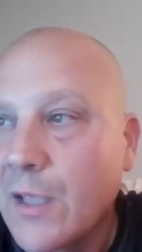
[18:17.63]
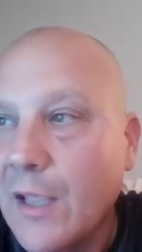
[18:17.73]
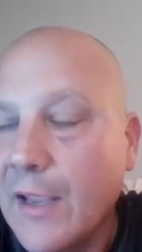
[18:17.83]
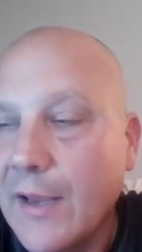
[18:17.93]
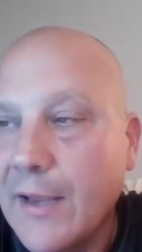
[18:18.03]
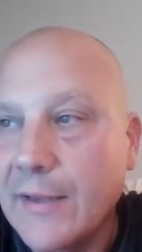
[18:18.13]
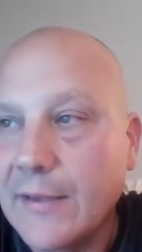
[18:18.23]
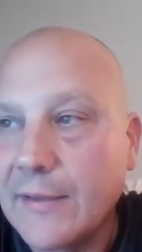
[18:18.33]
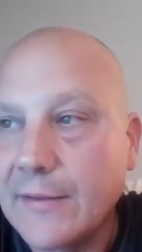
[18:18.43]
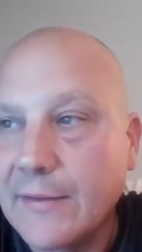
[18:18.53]

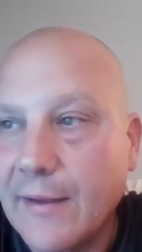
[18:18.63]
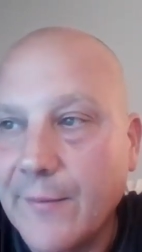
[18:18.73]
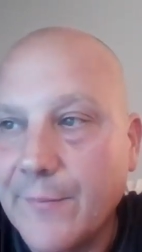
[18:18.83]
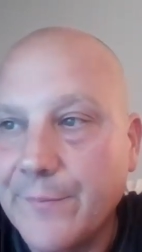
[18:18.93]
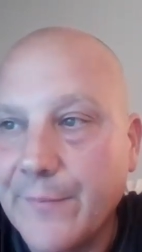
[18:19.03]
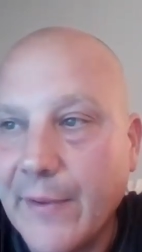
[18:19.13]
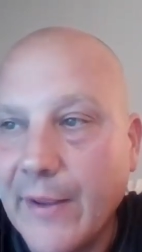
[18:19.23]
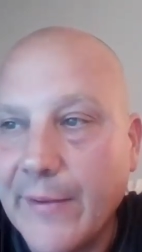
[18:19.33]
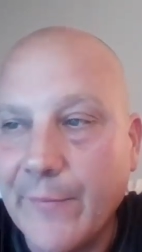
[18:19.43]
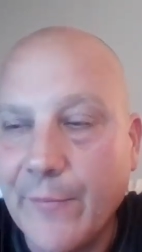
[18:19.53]
And um,
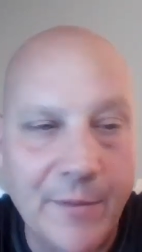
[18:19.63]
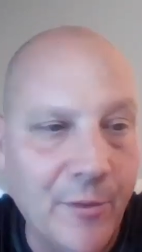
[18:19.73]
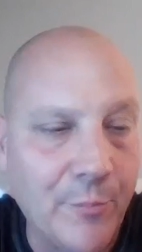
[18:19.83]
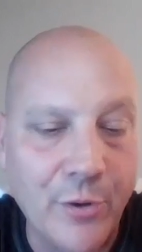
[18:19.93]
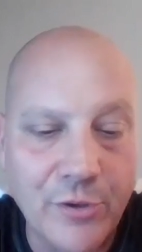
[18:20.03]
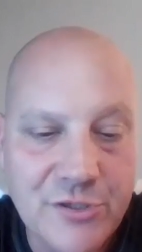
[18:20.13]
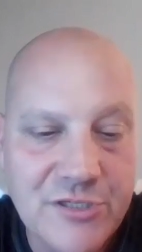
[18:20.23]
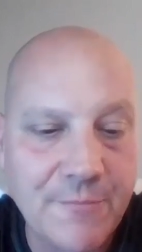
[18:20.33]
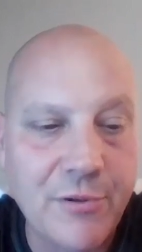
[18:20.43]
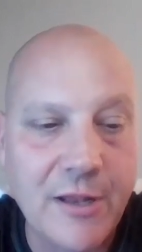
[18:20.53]
the builder's
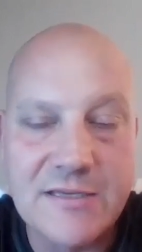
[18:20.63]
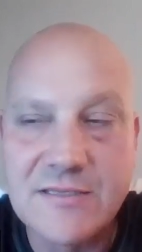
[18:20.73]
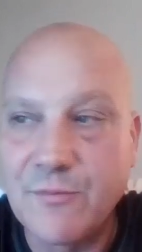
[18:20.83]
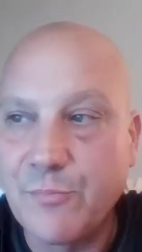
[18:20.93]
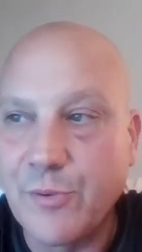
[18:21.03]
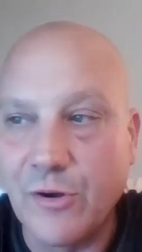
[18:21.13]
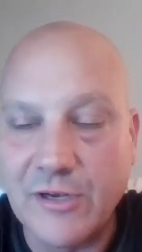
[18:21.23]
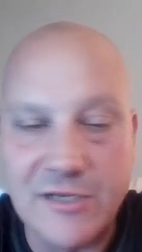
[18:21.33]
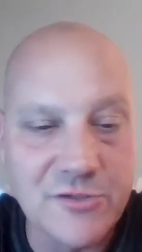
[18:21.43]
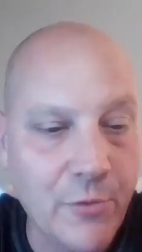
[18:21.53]
in place to build,
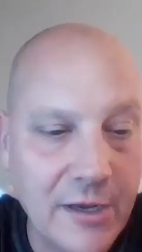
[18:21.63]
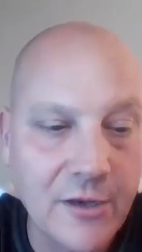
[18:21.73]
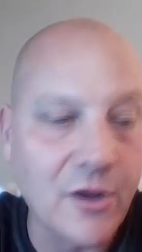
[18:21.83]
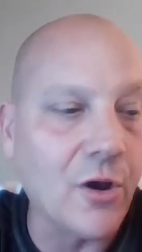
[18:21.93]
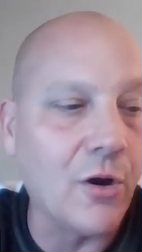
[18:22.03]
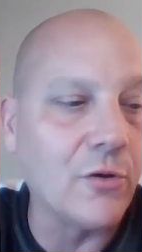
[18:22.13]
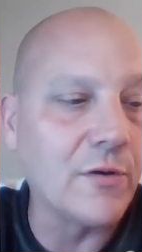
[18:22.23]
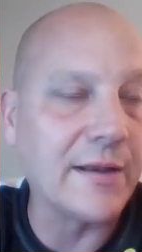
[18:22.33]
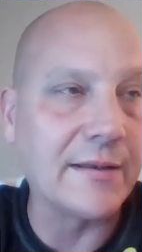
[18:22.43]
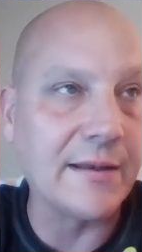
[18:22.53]
he's ready to go.
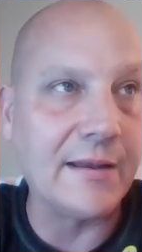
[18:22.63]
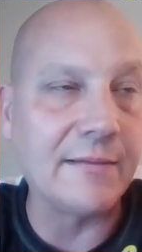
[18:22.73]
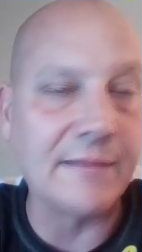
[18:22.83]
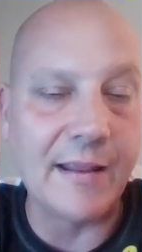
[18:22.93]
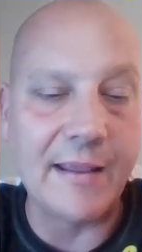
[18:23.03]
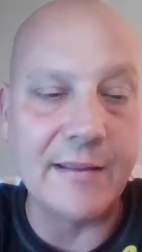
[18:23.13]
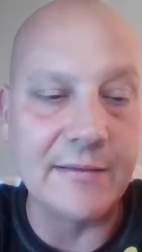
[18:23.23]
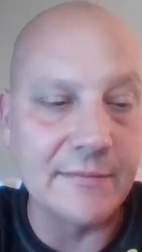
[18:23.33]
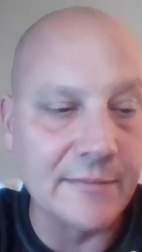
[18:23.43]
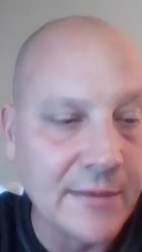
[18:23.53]
And, and,
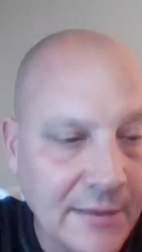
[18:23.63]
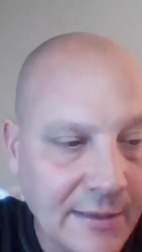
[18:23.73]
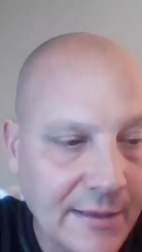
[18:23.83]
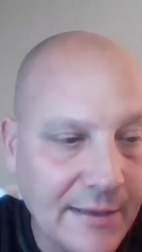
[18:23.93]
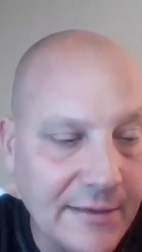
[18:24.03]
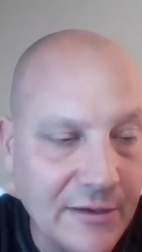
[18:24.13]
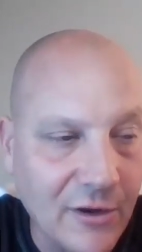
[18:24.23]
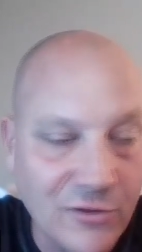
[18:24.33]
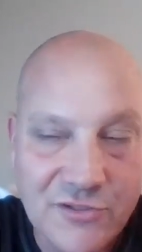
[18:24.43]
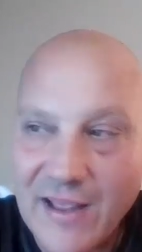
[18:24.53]
and, you
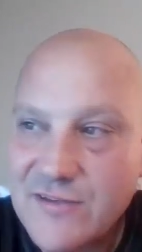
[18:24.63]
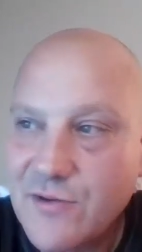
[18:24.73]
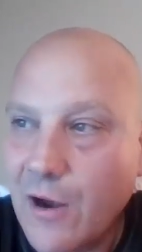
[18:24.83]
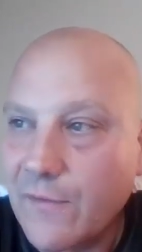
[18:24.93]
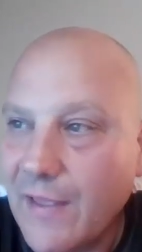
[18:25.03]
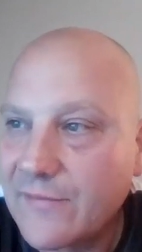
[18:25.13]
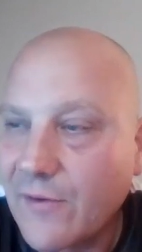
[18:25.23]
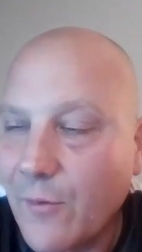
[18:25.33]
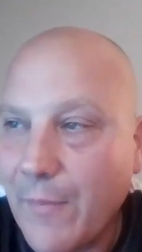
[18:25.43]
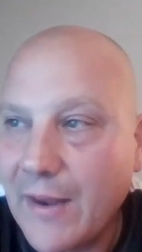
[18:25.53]
know, so that's our, that's
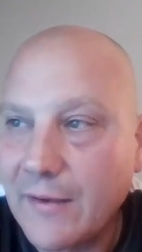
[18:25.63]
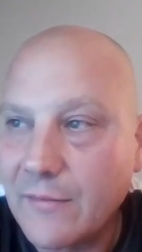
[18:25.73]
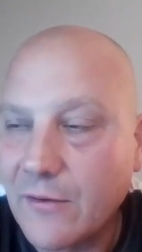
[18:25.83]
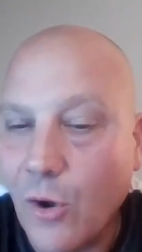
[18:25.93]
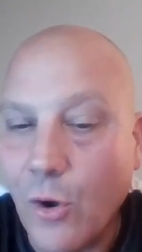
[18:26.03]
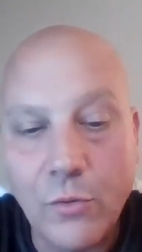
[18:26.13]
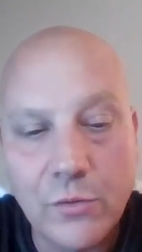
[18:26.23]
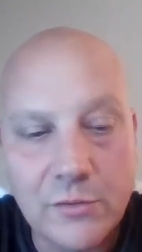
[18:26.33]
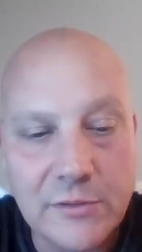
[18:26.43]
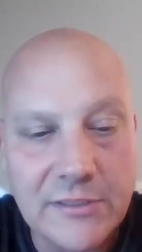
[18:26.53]
our main
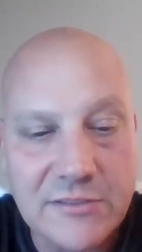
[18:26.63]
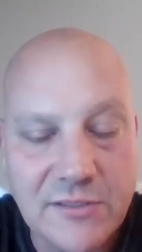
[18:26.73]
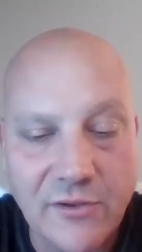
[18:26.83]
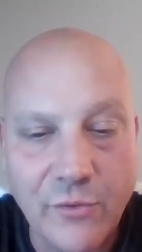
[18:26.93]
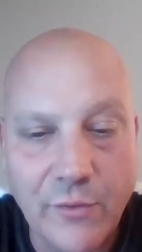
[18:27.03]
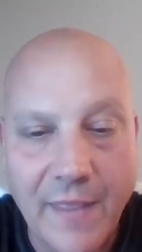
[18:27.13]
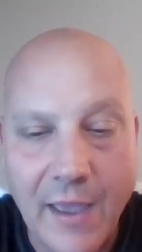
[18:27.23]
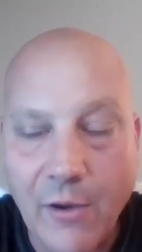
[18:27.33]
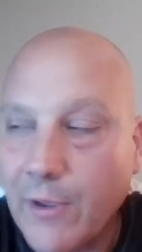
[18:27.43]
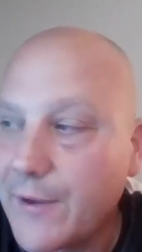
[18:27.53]
goal, is to do it
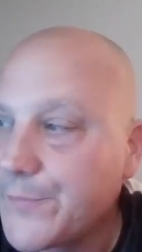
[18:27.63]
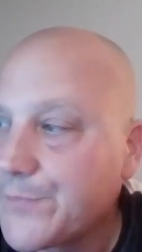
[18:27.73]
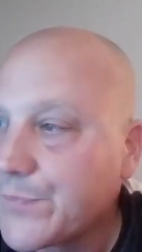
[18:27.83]
that way